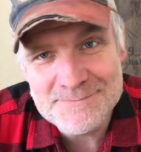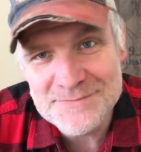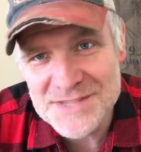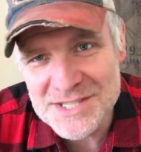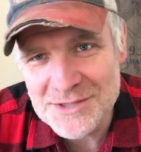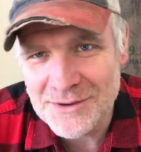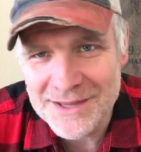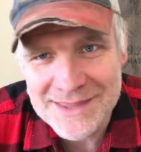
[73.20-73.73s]

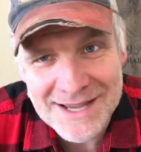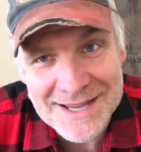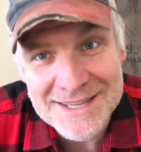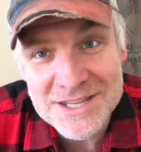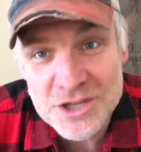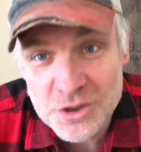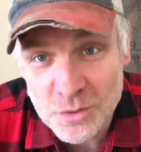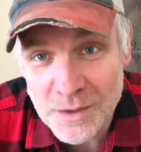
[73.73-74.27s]
so I thought,
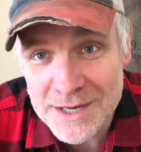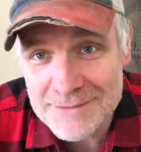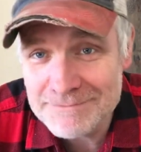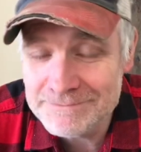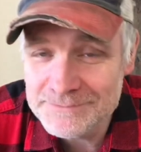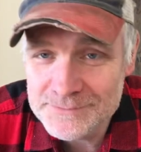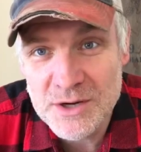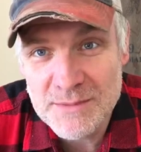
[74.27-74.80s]
you know
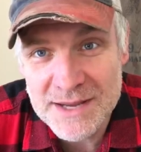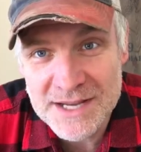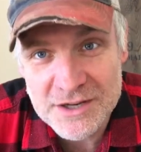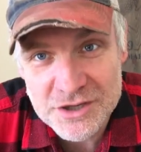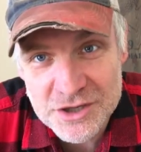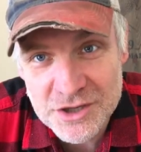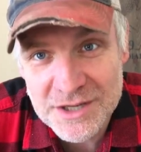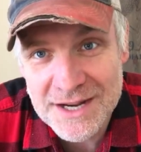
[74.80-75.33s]
what, I'm going to make a
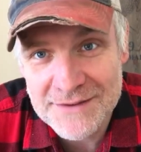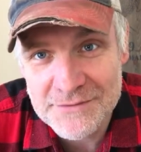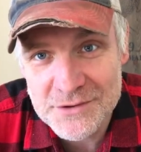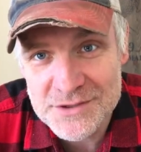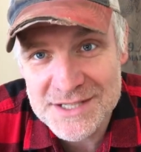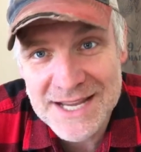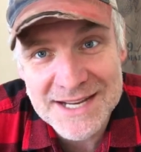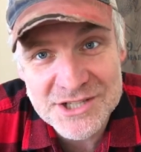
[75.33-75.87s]
good
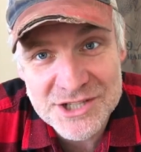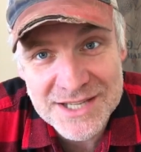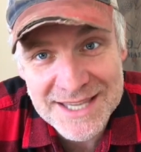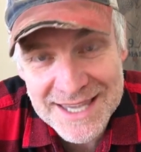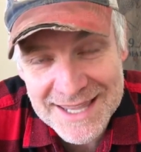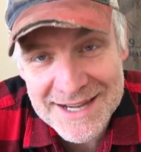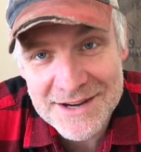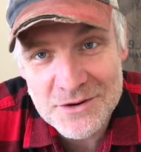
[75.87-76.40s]
effort to actually
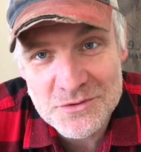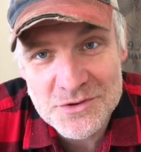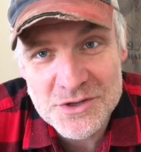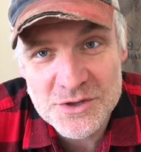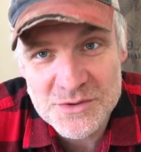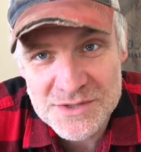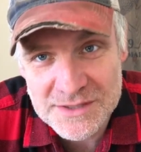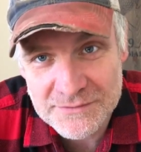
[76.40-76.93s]
get out and
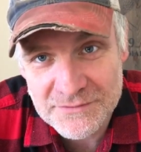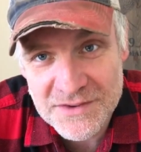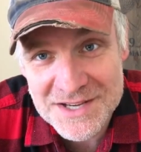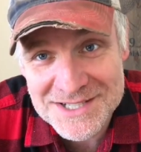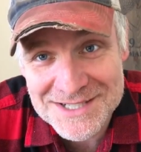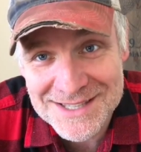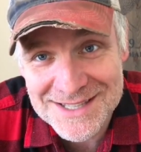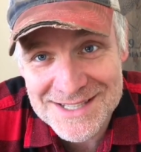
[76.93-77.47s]
do some
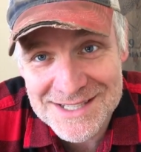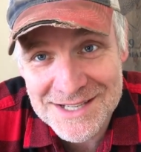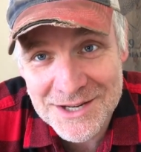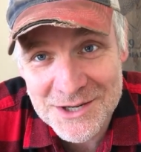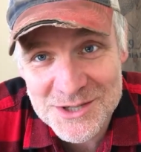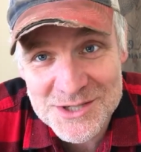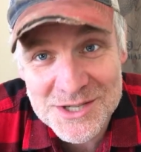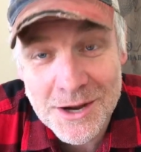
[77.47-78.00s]
fishing this
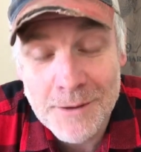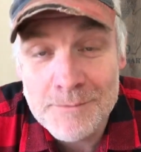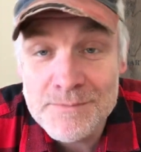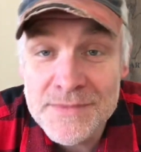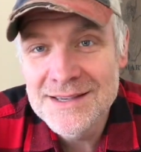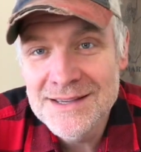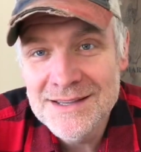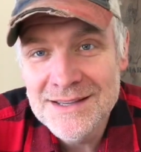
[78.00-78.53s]
year. So
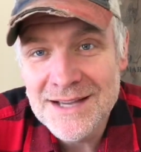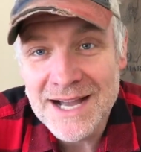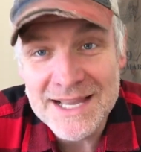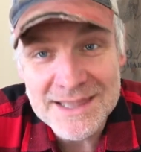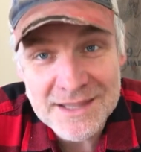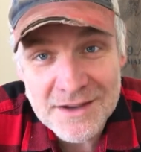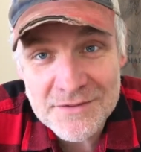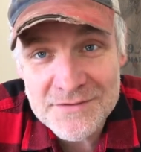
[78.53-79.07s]
I
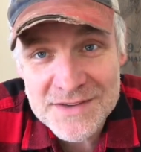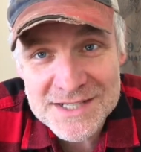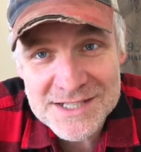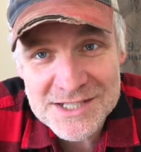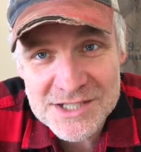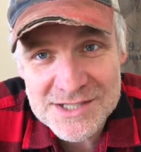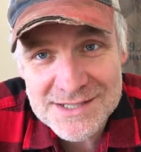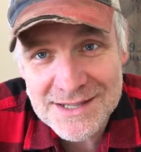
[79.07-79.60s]
love
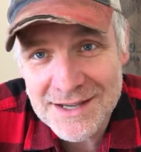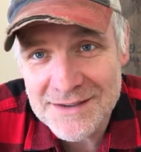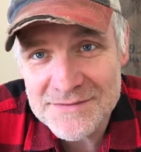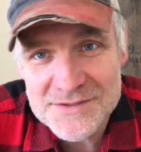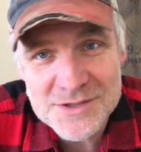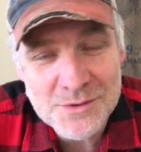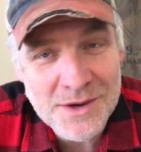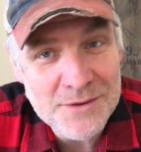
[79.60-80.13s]
vintage stuff,
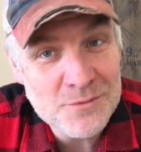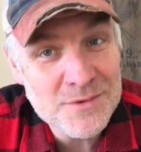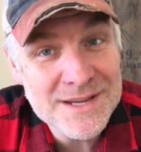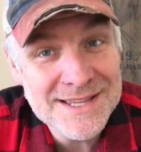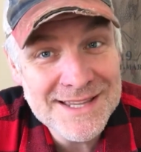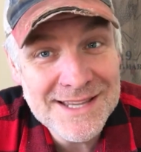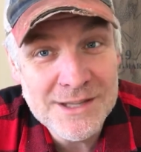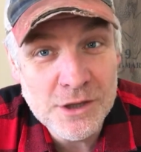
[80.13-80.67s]
so I
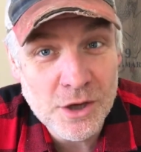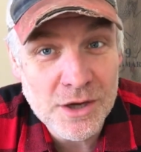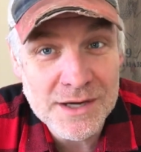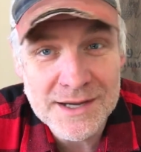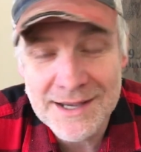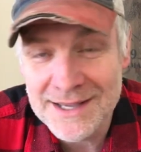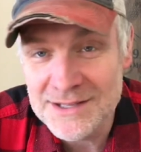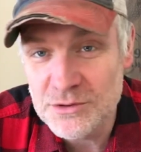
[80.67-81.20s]
really look
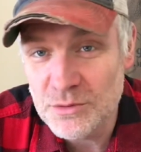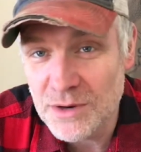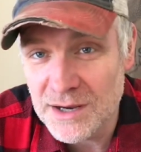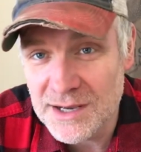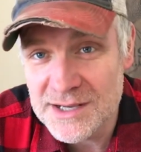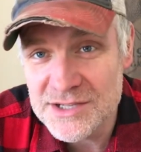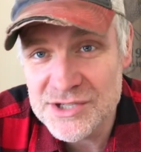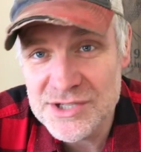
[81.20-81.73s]
at
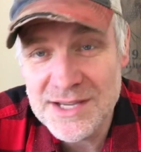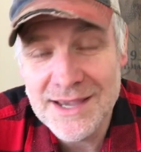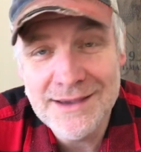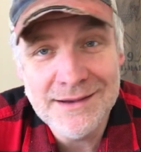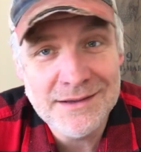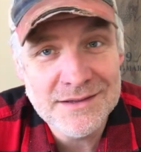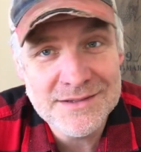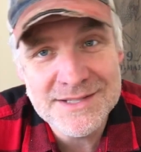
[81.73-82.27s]
garage
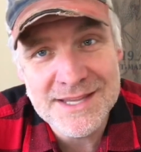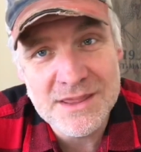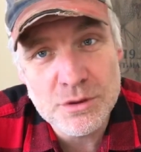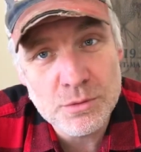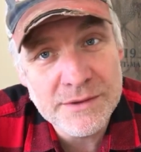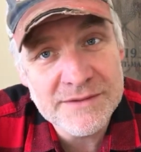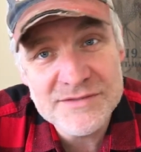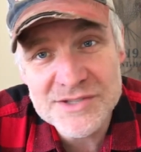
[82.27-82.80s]
sales and
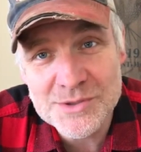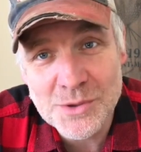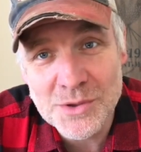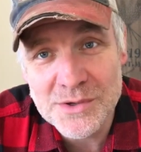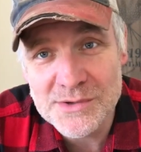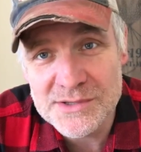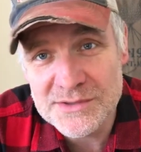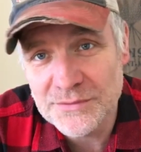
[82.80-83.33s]
thrift
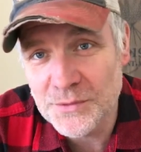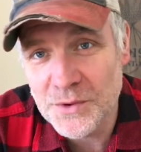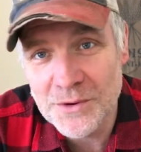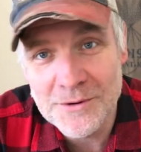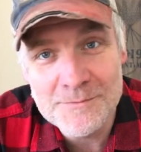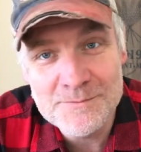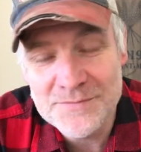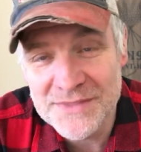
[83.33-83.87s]
stores
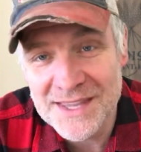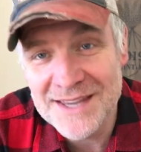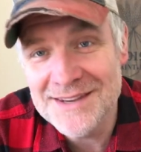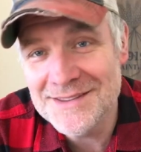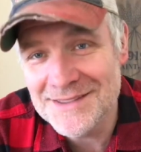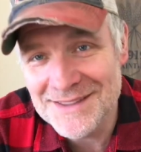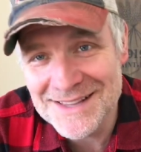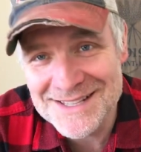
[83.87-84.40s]
for
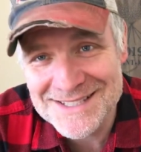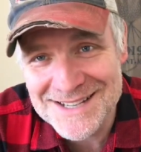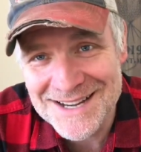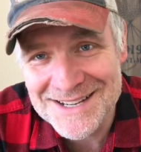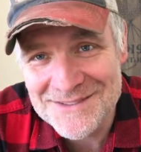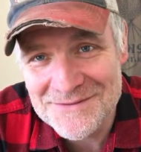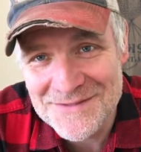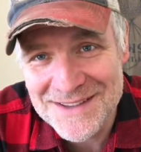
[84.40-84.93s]
anything that's
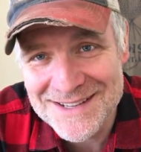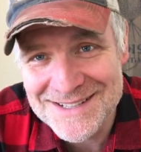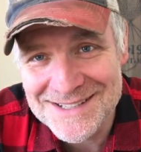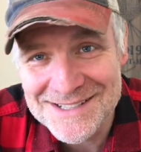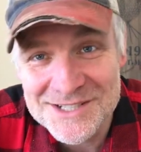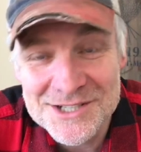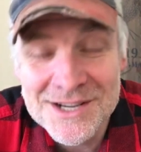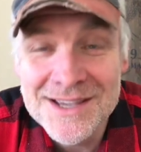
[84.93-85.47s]
kind of
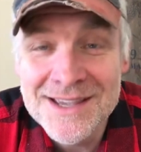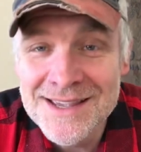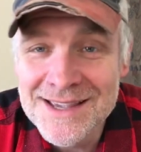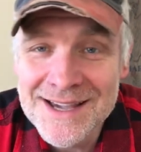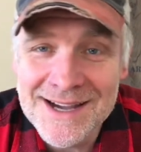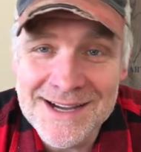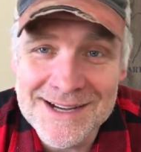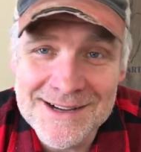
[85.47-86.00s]
vintage.
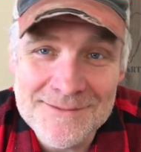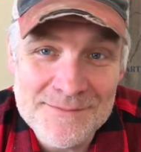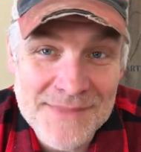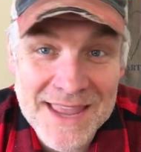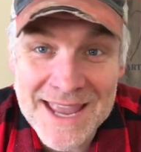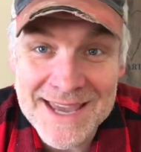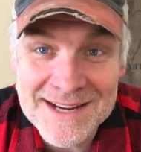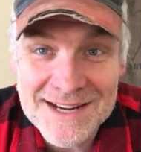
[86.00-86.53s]

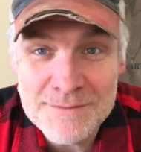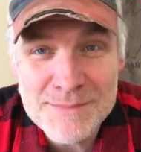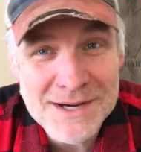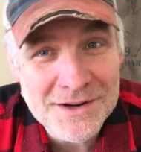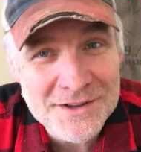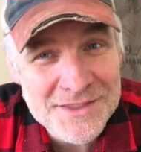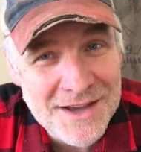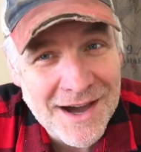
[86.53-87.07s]
And I've been
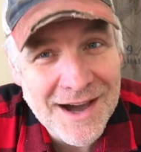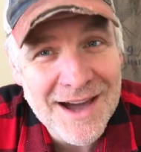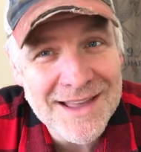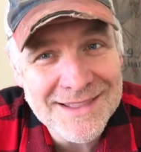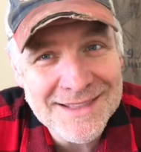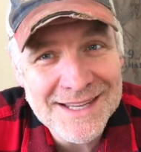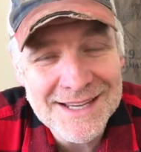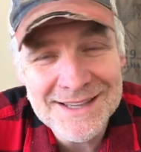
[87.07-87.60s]
on the
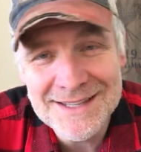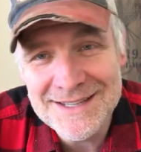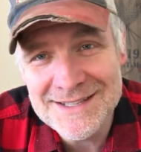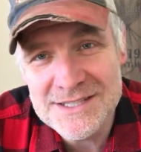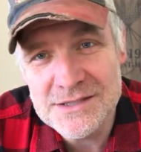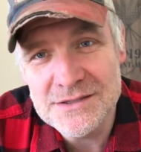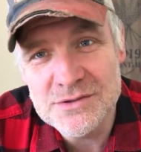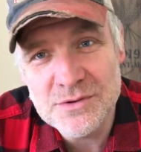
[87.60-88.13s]
hunt lately
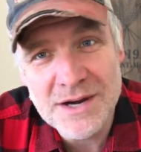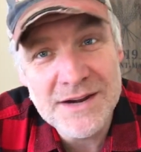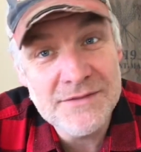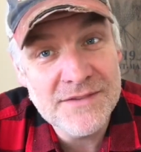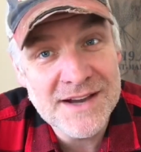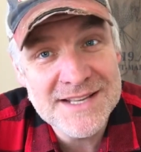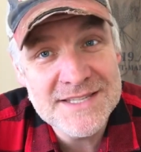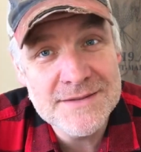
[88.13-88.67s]
to try to
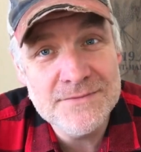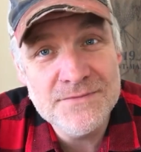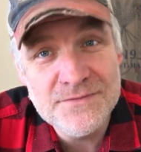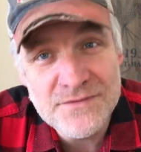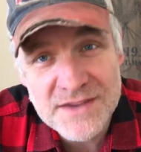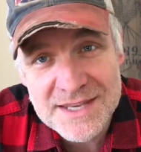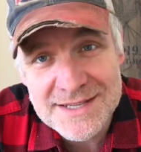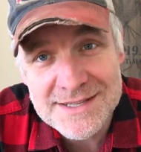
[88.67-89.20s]
find some
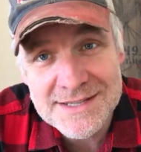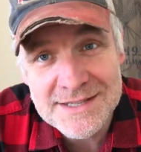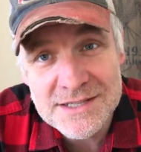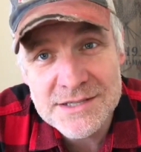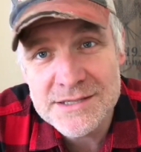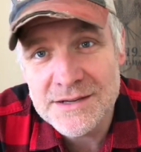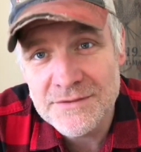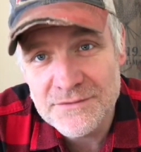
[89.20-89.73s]

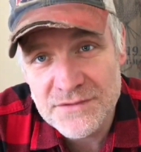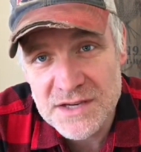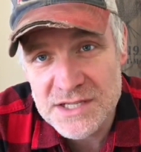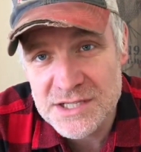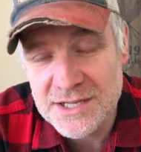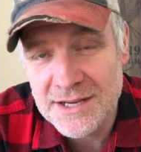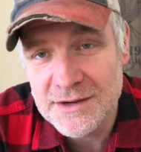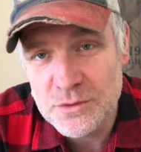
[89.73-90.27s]
vintage
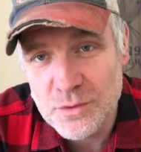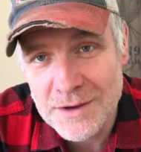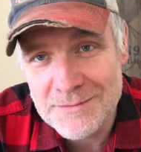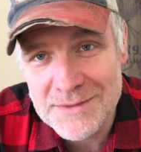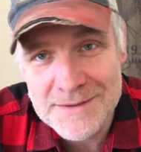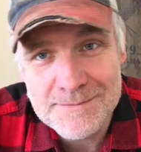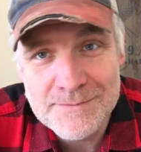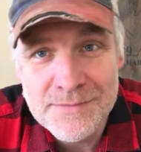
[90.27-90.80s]
fishing
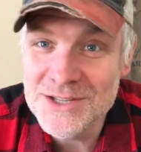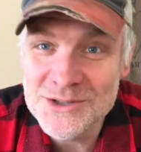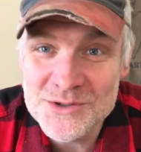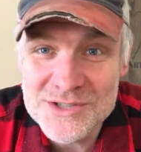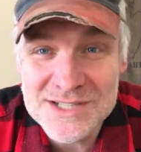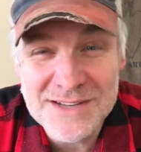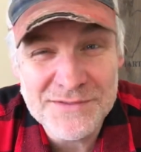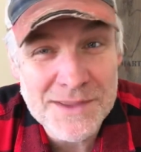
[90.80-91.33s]
equipment. You know,
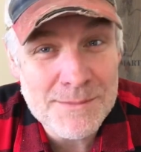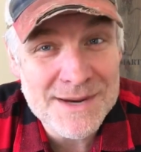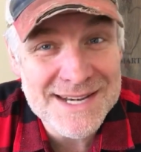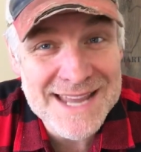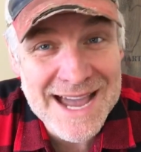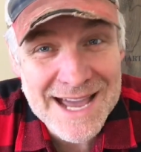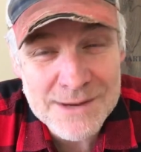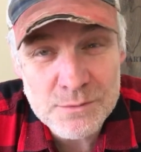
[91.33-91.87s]
stuff that my
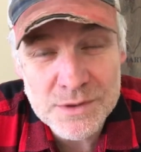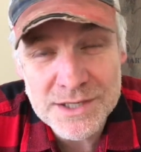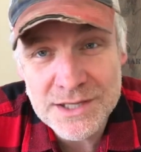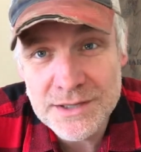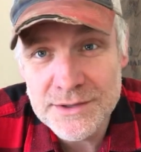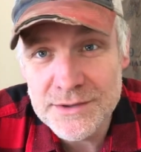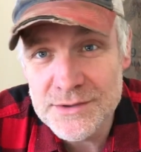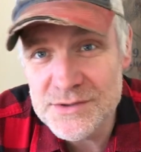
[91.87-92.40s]
dad would have
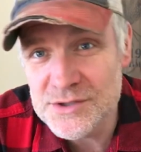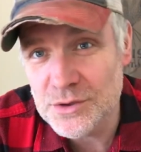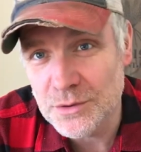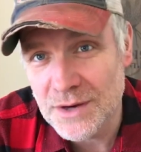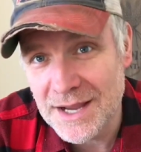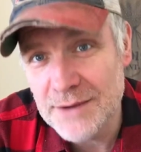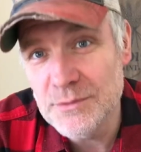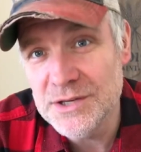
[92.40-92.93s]
used
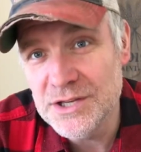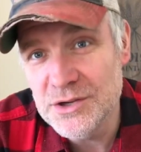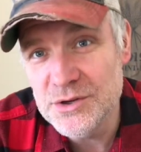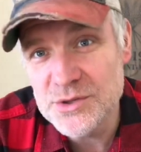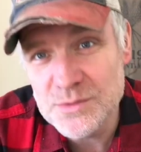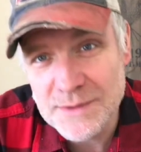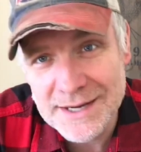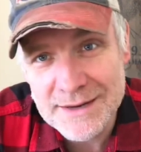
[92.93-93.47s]
or I would have
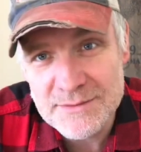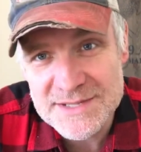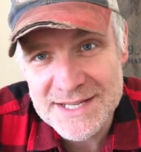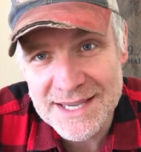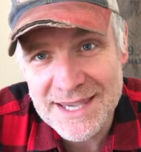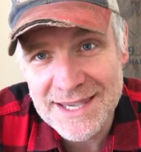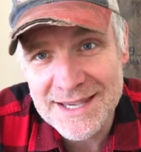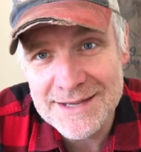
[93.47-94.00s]
used when I was a
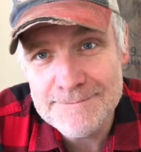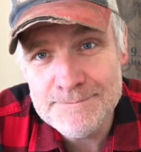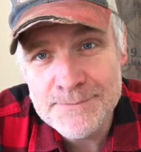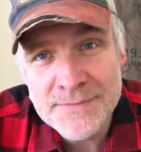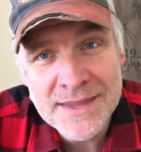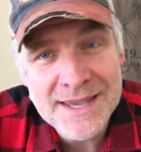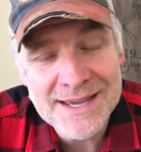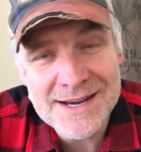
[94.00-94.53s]
kid.
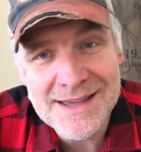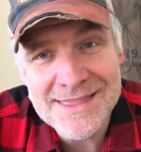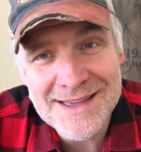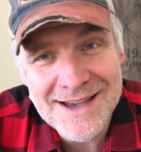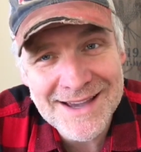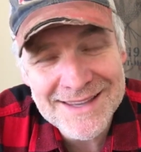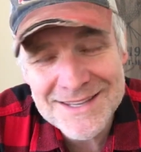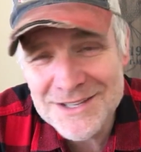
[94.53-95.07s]
And I
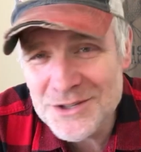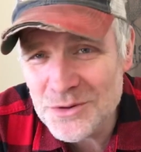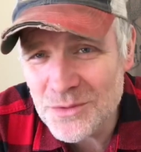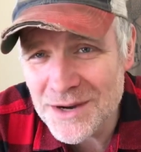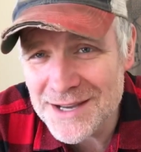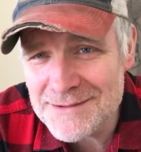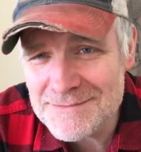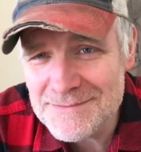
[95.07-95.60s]
thought, you know
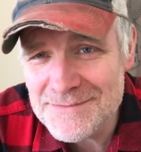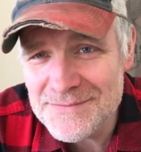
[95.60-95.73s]
what?